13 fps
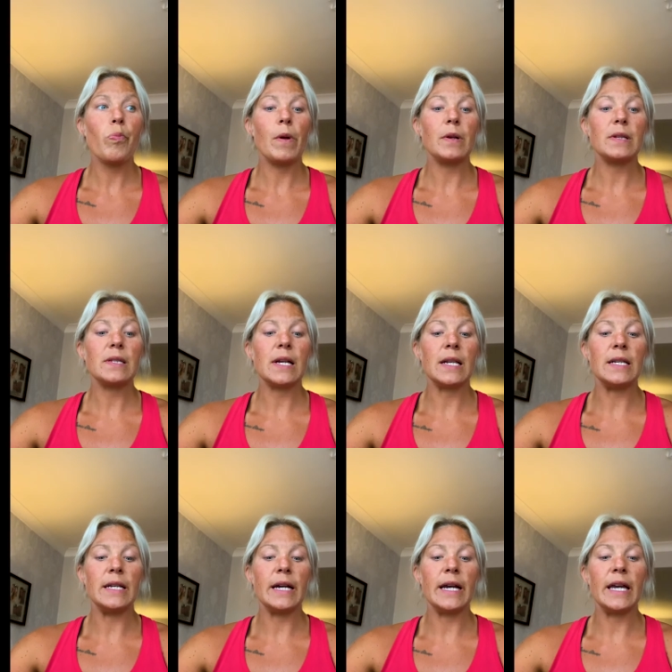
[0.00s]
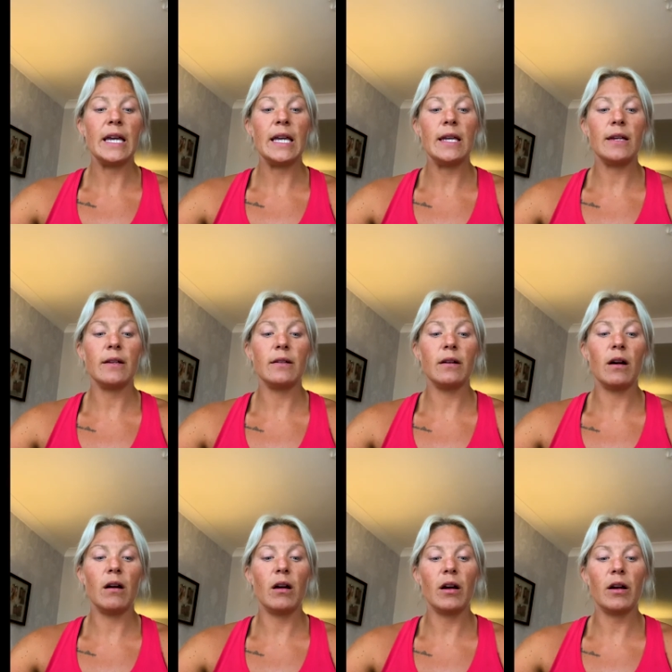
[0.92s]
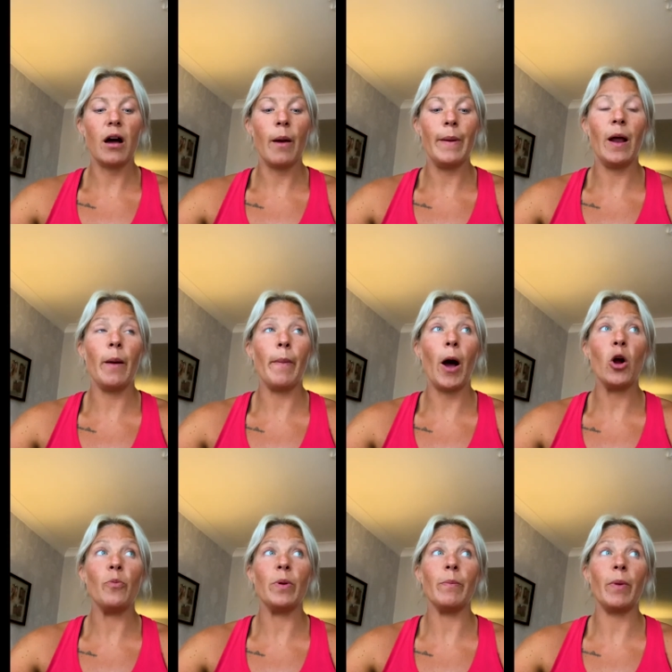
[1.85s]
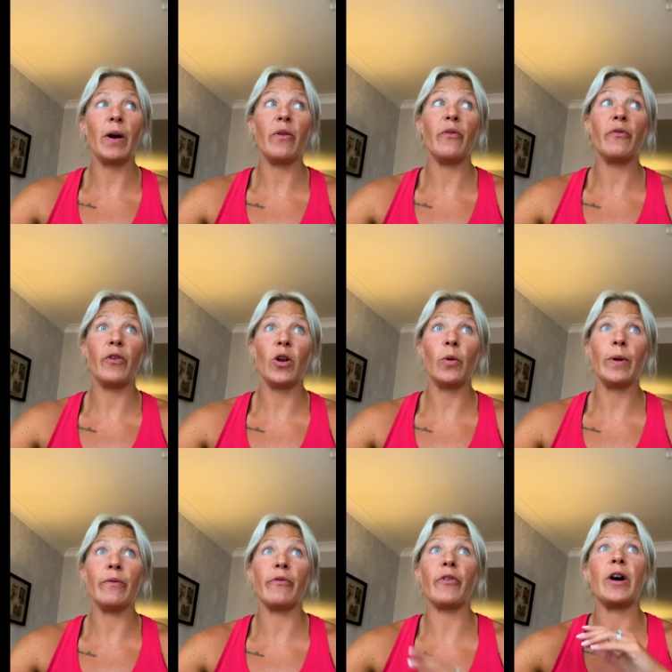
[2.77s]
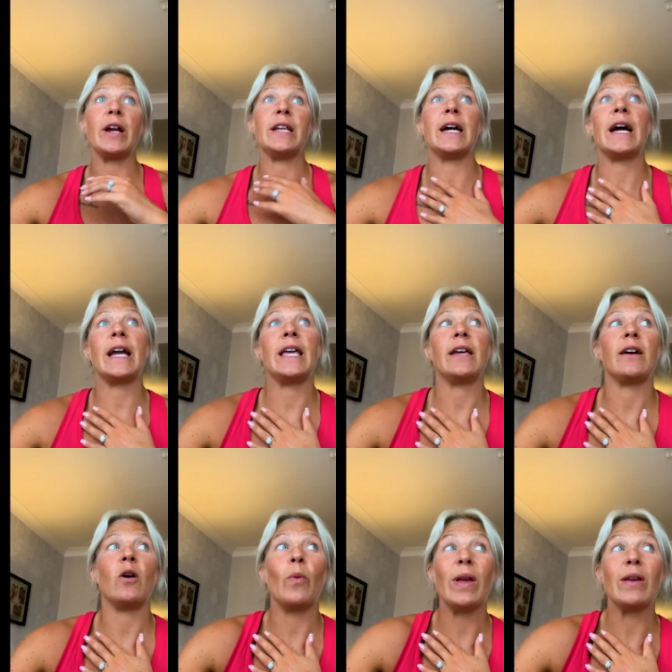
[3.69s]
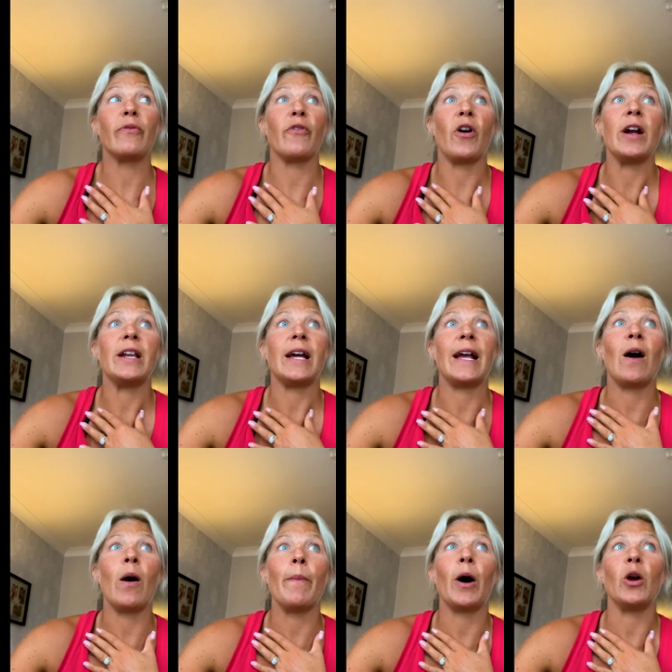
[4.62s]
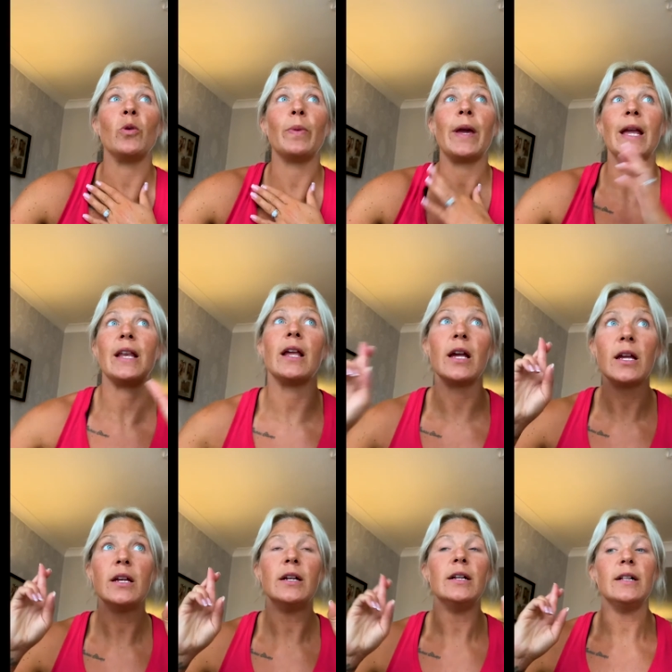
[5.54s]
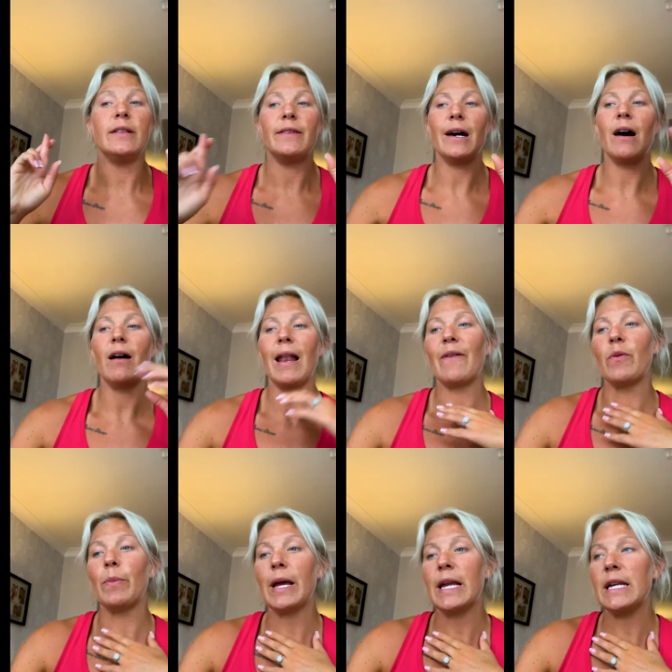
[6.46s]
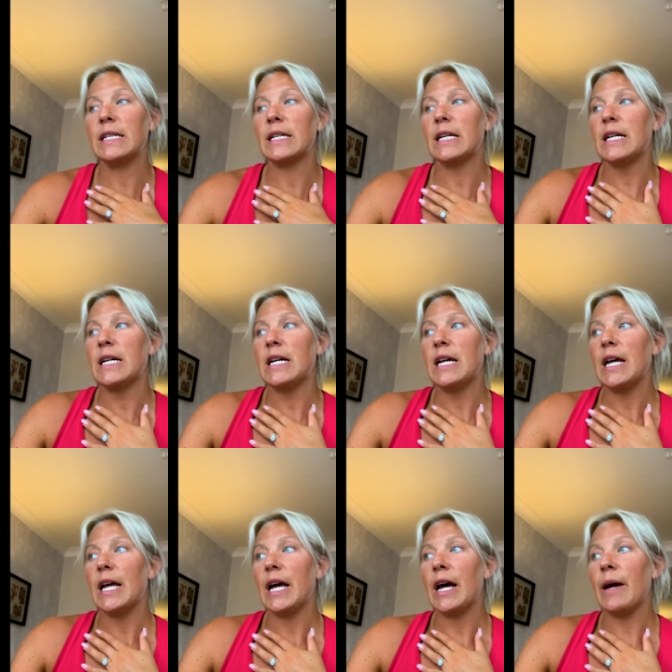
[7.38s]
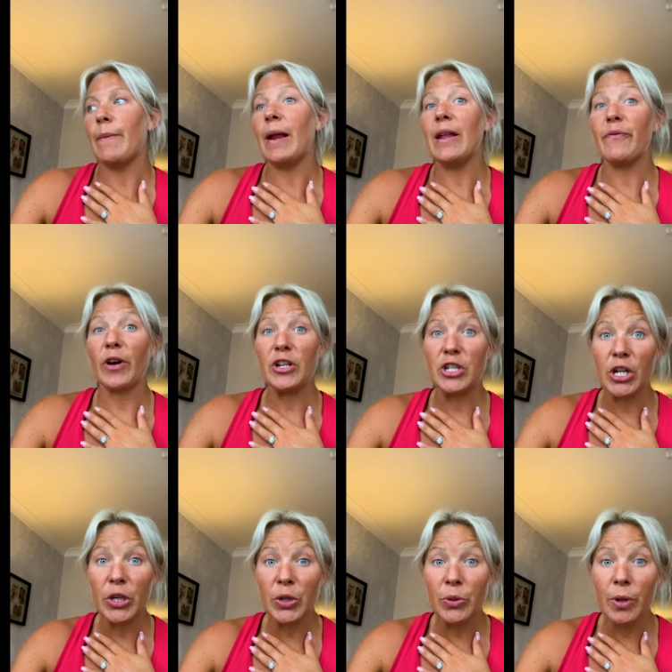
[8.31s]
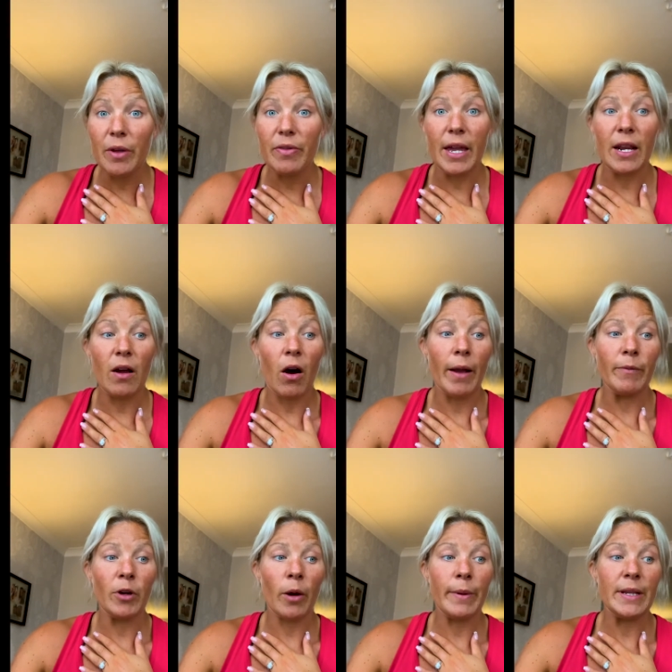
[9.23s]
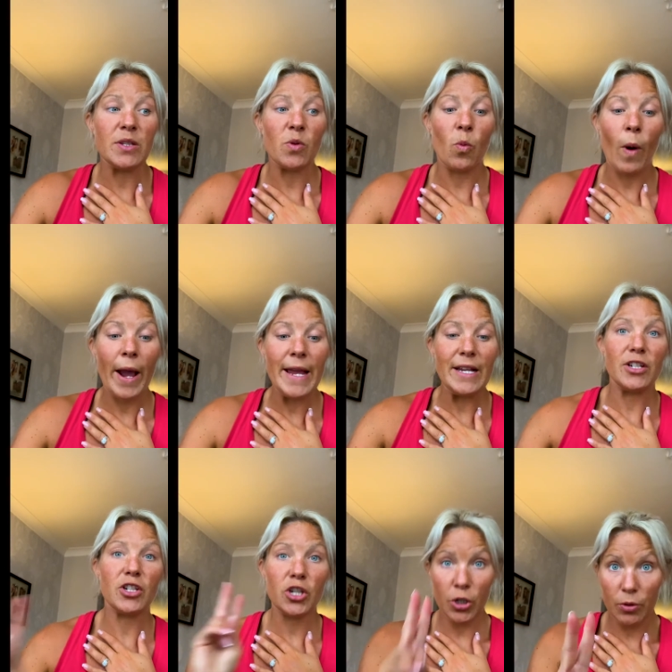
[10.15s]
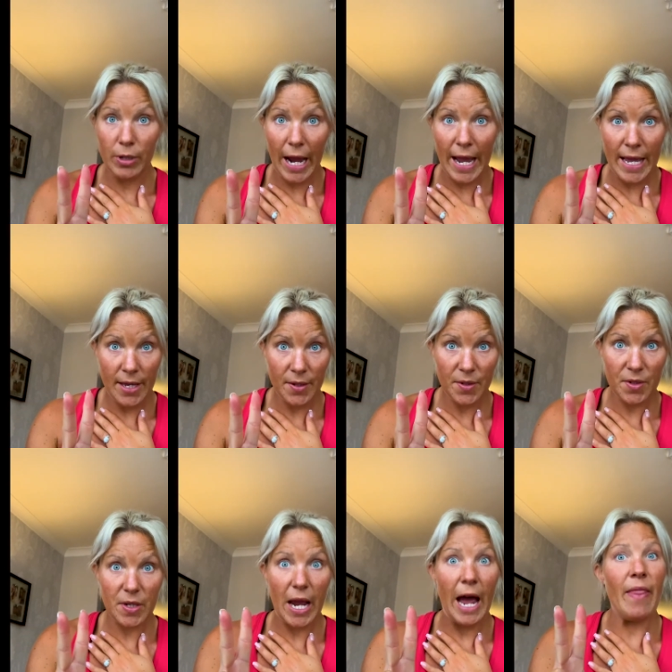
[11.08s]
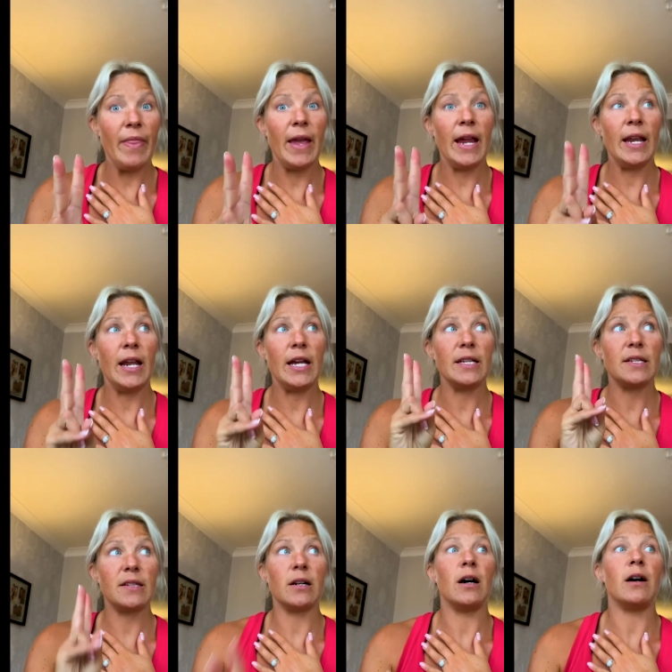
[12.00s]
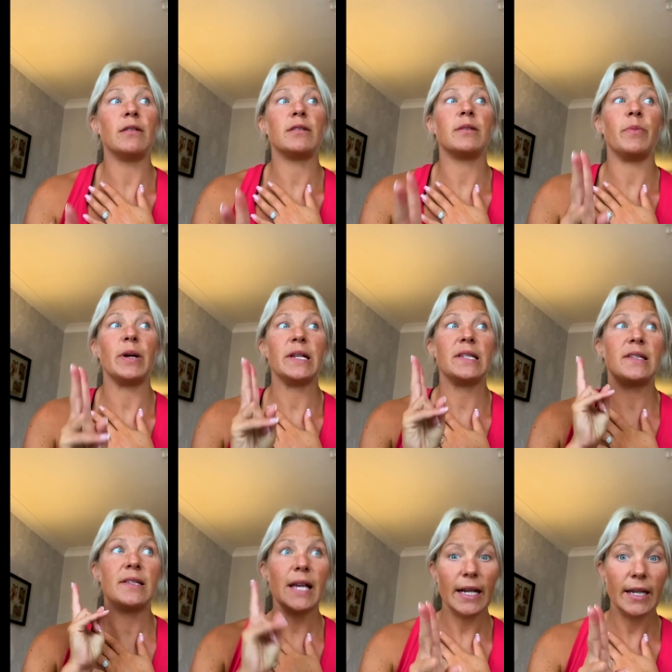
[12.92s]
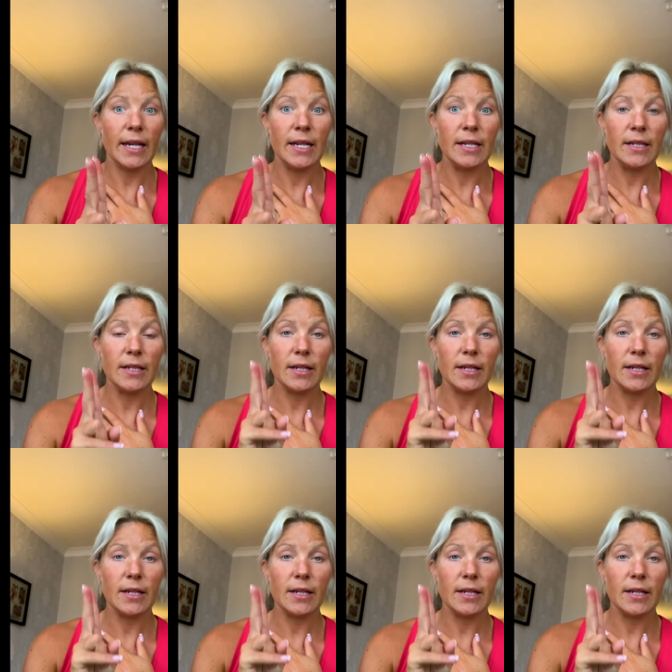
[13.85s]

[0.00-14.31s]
Sunday, I mean, I'm hoping by the following Friday, a week Friday, I'm hoping that I'll have a bleed. And if I do, then I'm going to wait 2 days and then start my second